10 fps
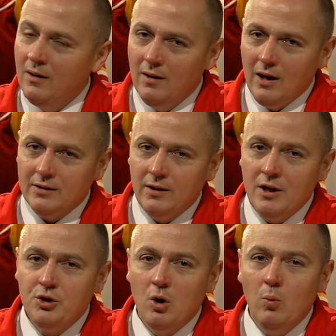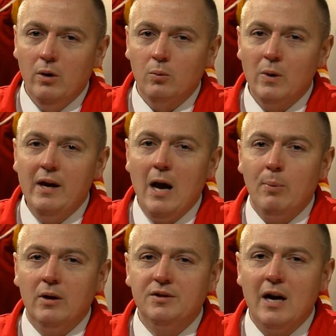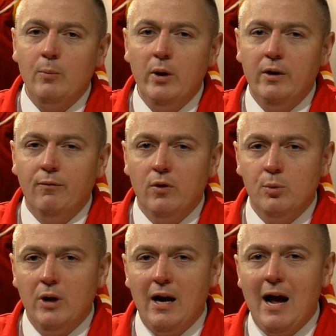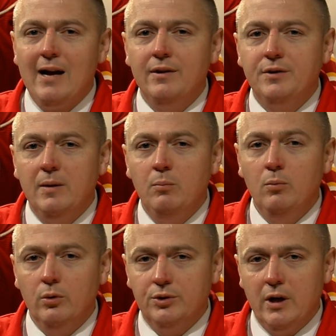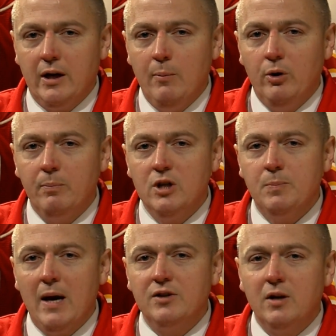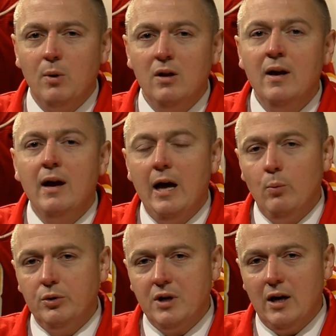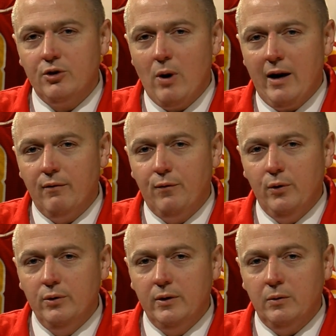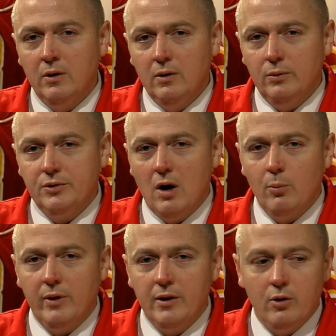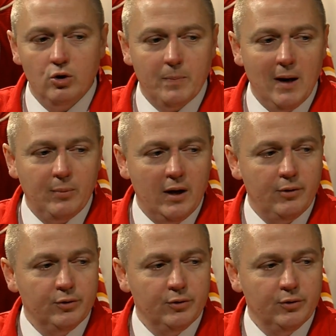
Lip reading: On today's show we'll recap an exciting weekend for the Bulldog Hockey team. We'll check in with men's basketball and we'll talk track and field, and we'll start with head coach Bob Daniels